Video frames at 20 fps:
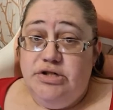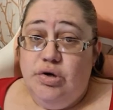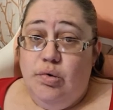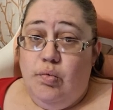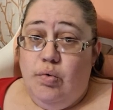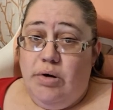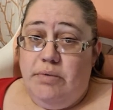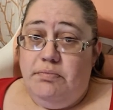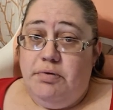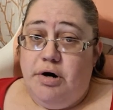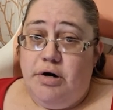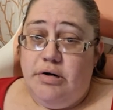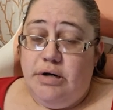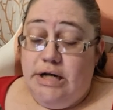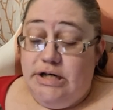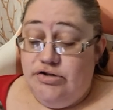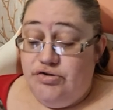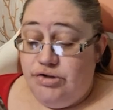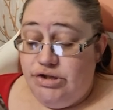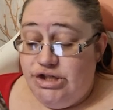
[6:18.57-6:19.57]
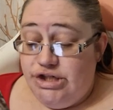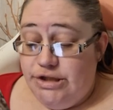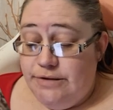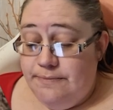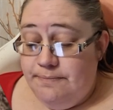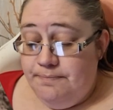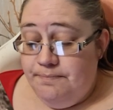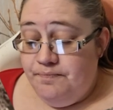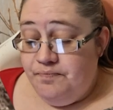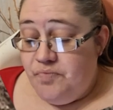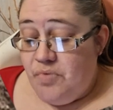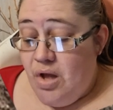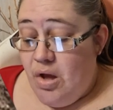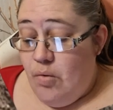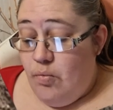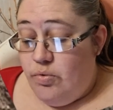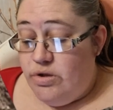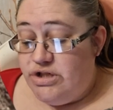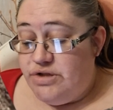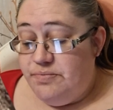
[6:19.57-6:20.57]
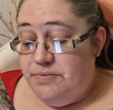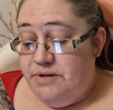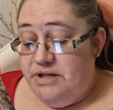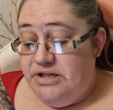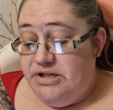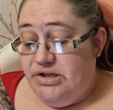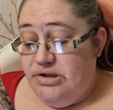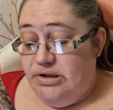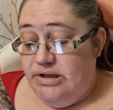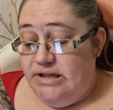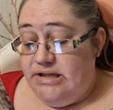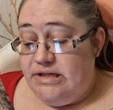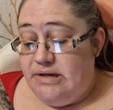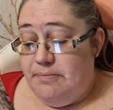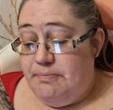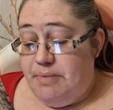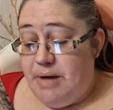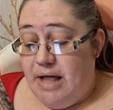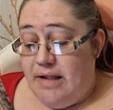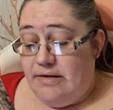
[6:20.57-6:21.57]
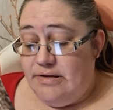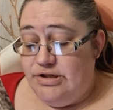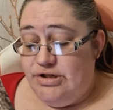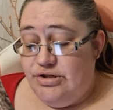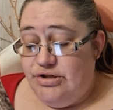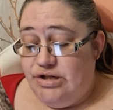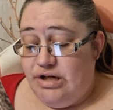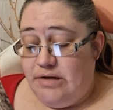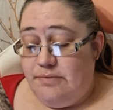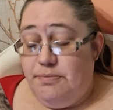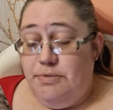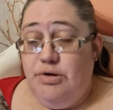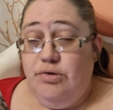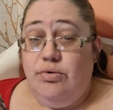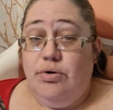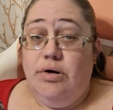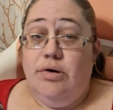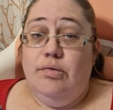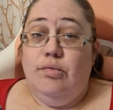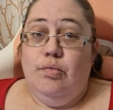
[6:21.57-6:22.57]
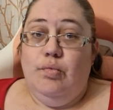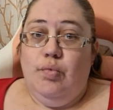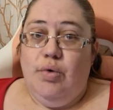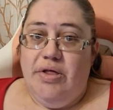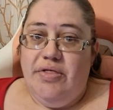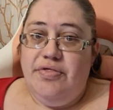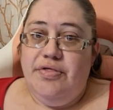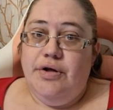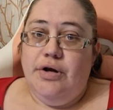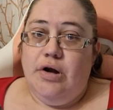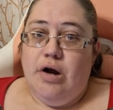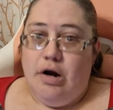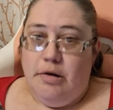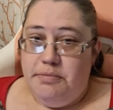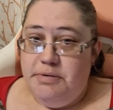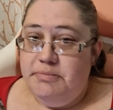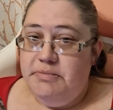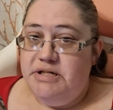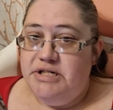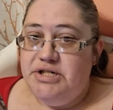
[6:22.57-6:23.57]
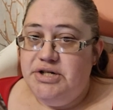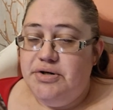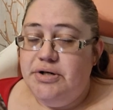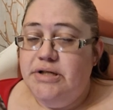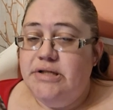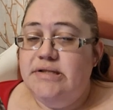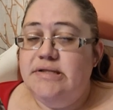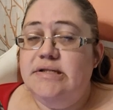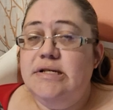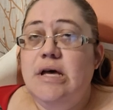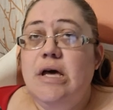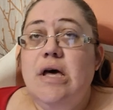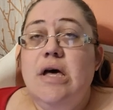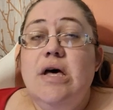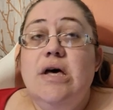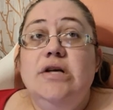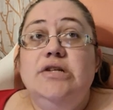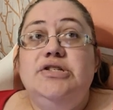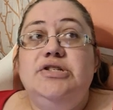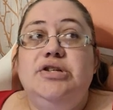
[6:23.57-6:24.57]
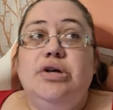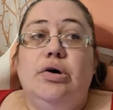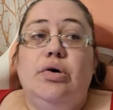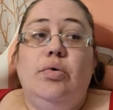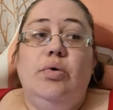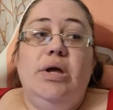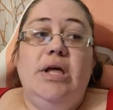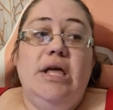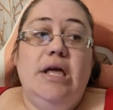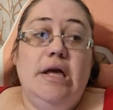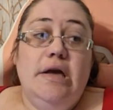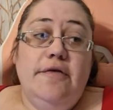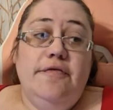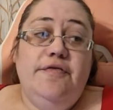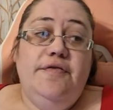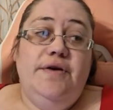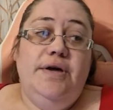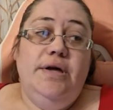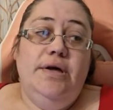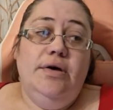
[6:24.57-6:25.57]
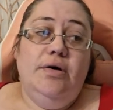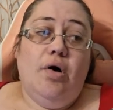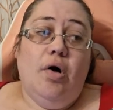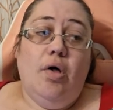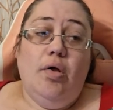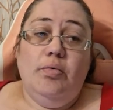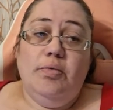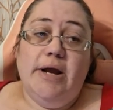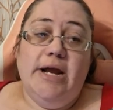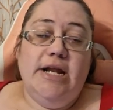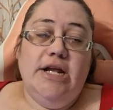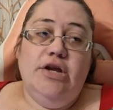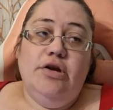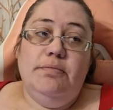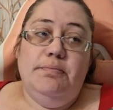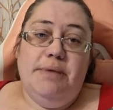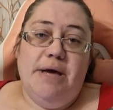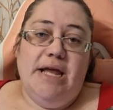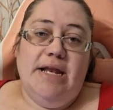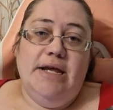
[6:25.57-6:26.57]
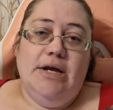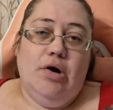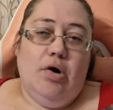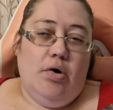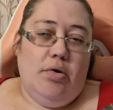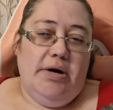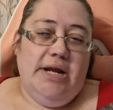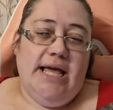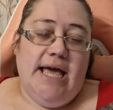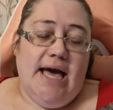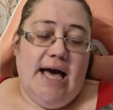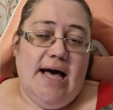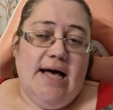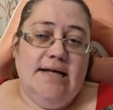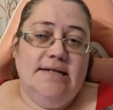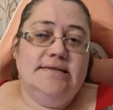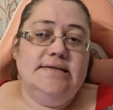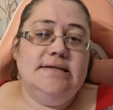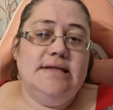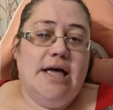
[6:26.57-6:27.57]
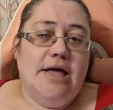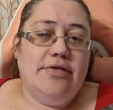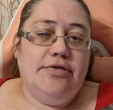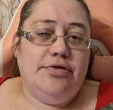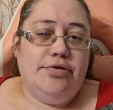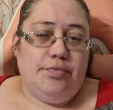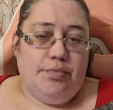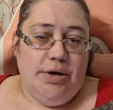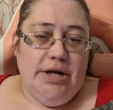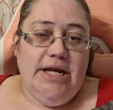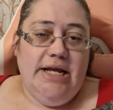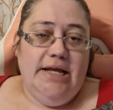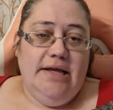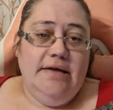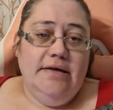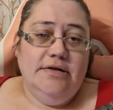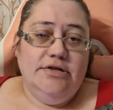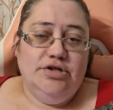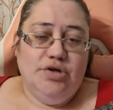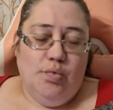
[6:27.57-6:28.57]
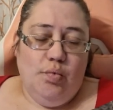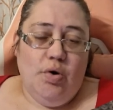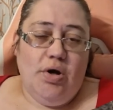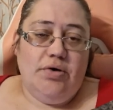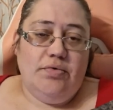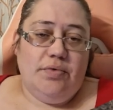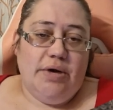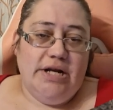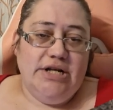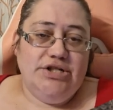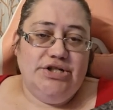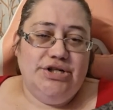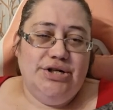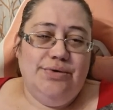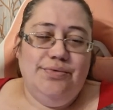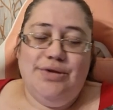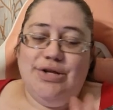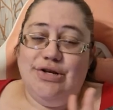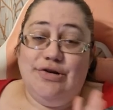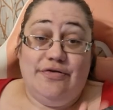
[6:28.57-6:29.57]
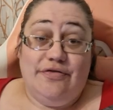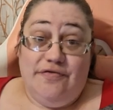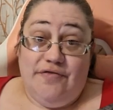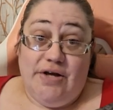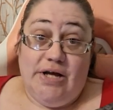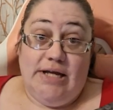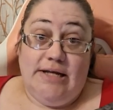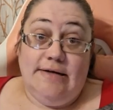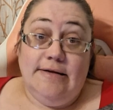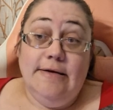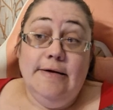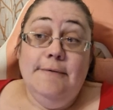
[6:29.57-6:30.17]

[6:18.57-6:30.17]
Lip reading: to 1 part nitrogen, which means you'll need to balance your duck manure with the carbon materials. So if already your bedding already has that 3-to-1 ratio, then you're fine.